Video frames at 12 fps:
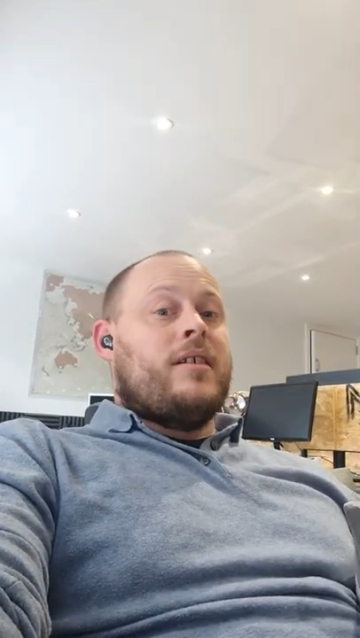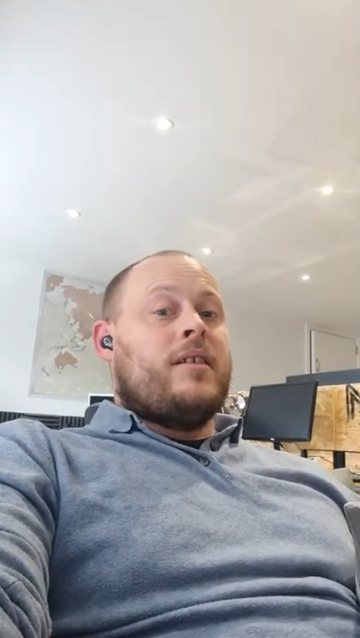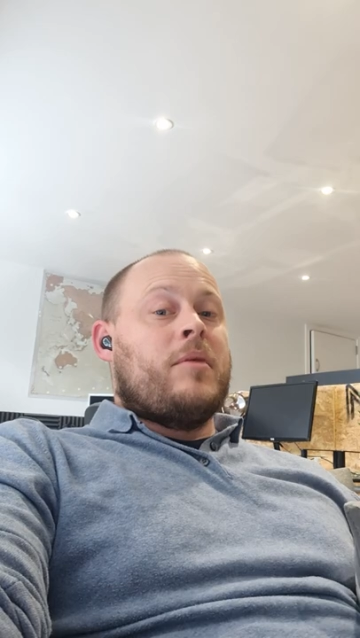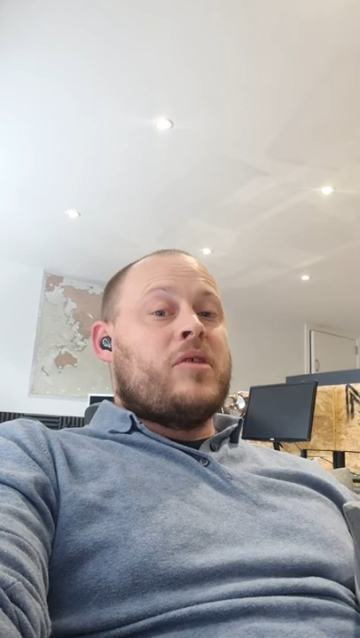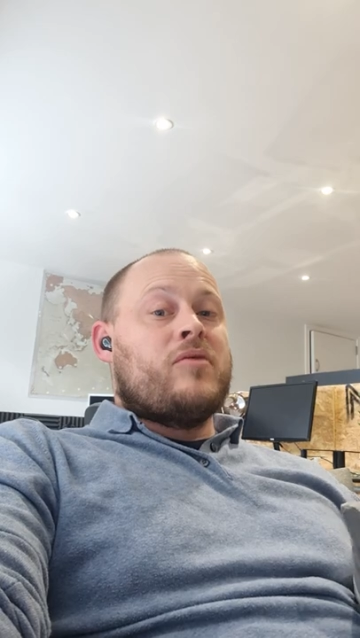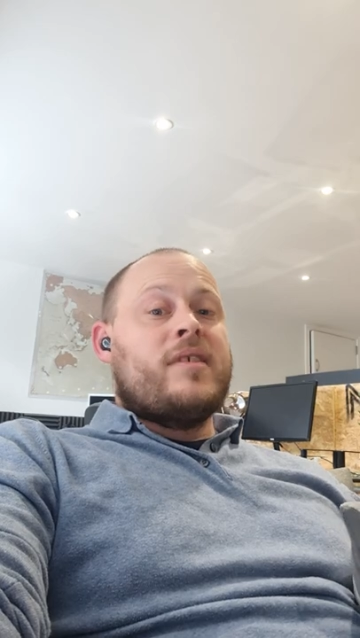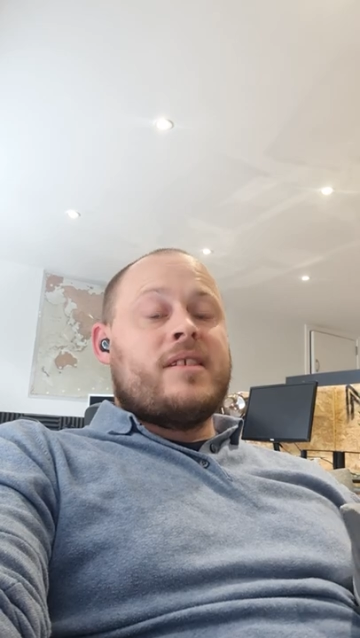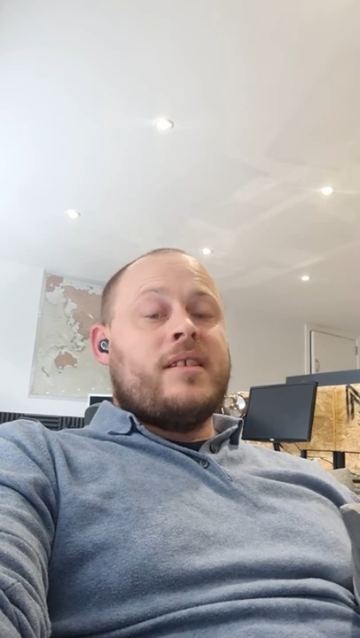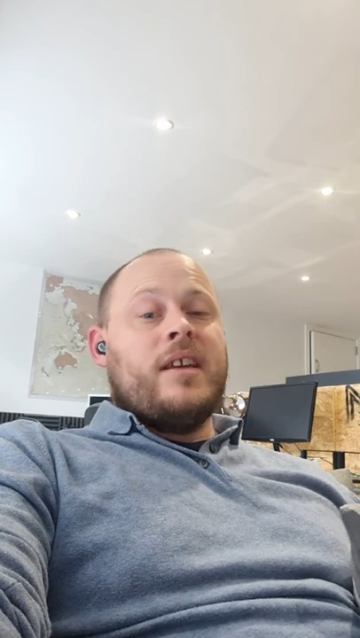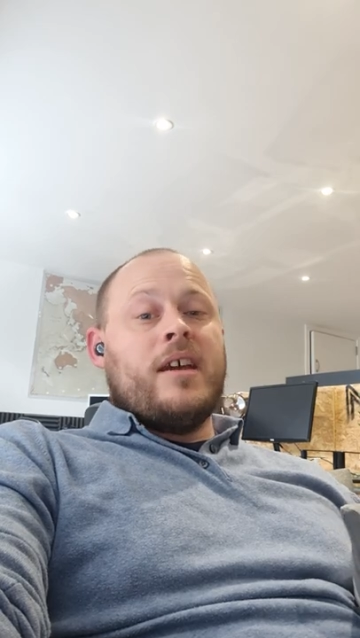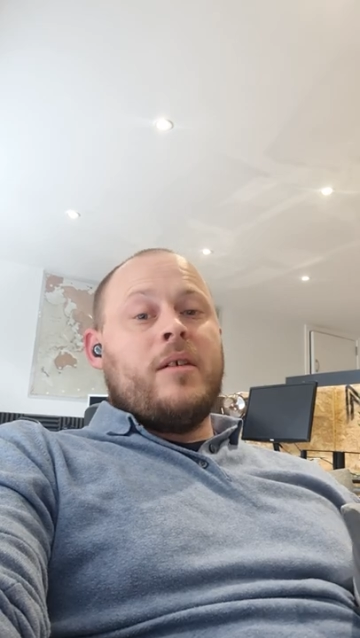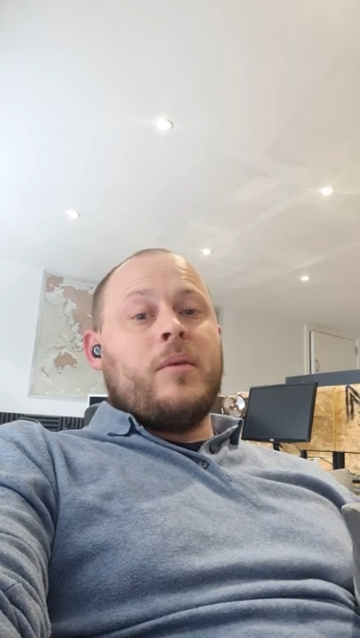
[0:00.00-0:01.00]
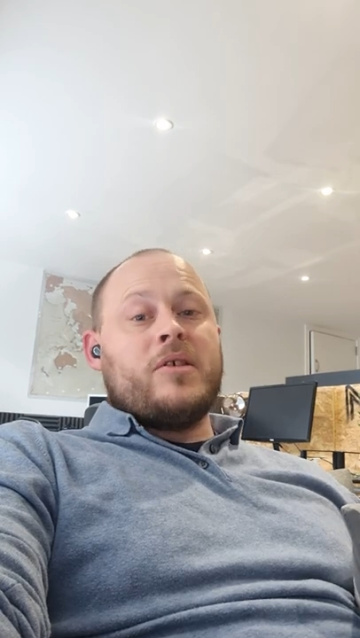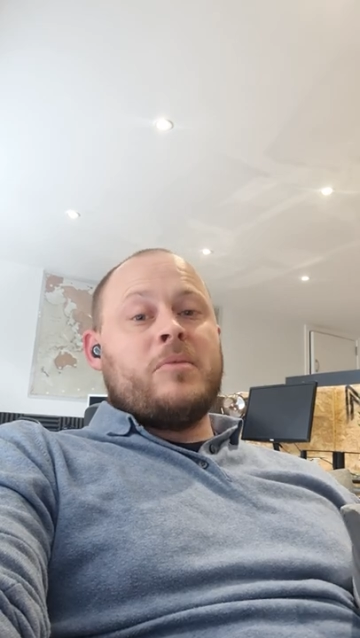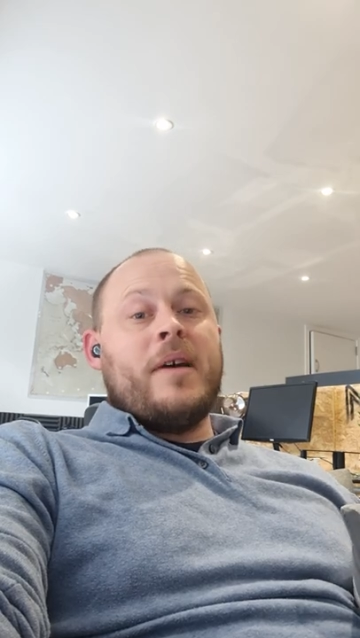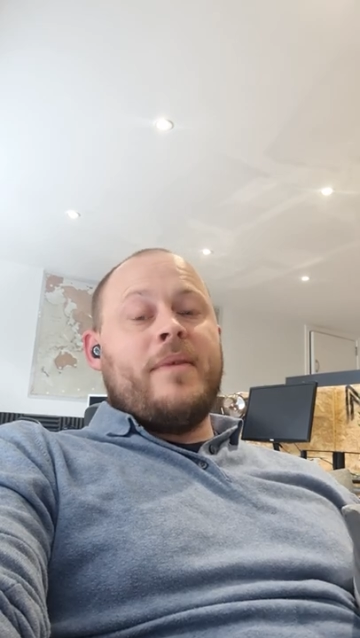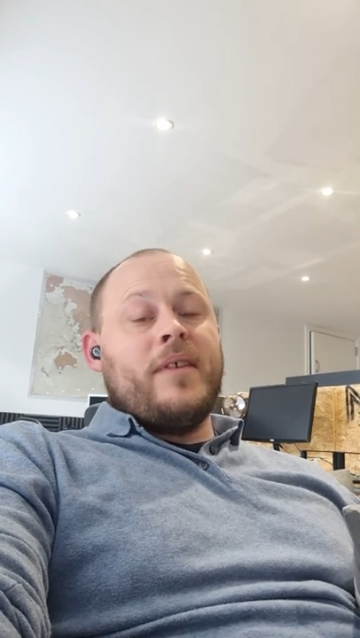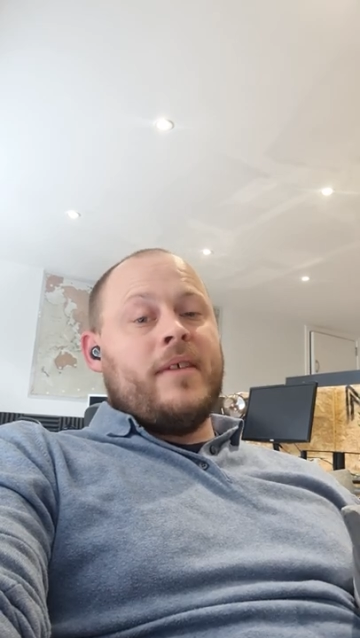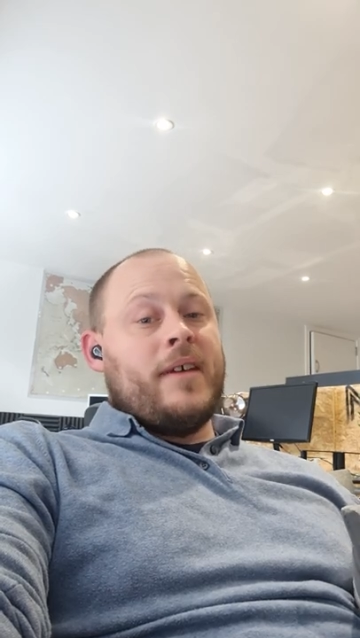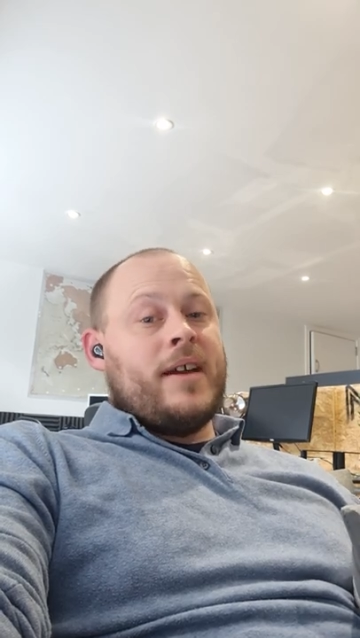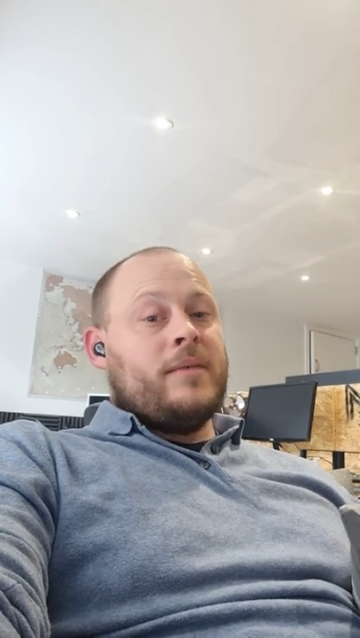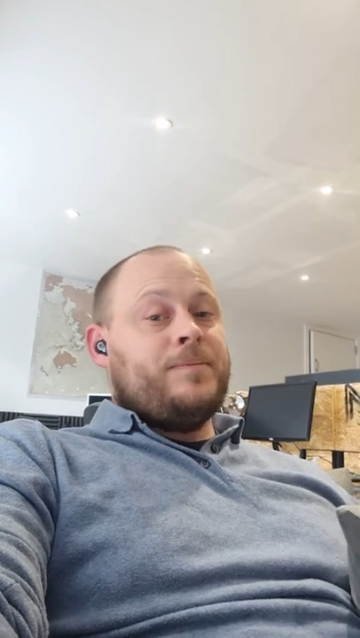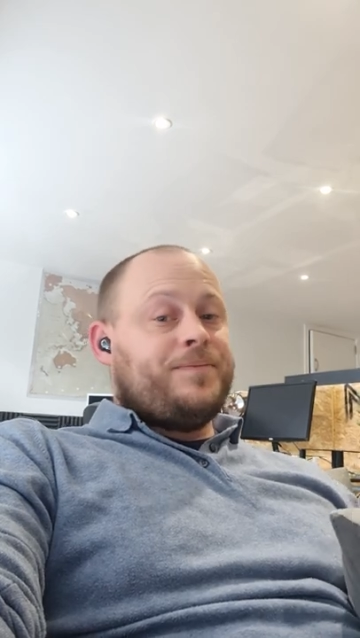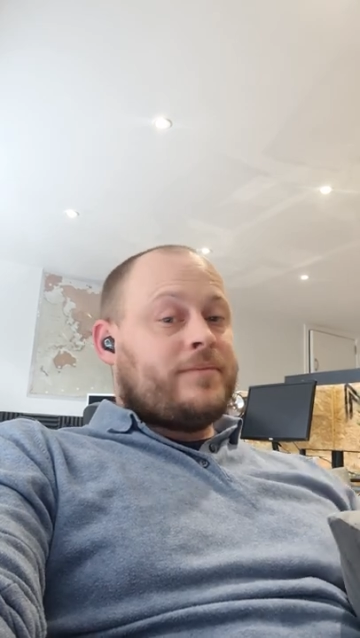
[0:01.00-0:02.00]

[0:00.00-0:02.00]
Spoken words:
in the most recent year, which meant that their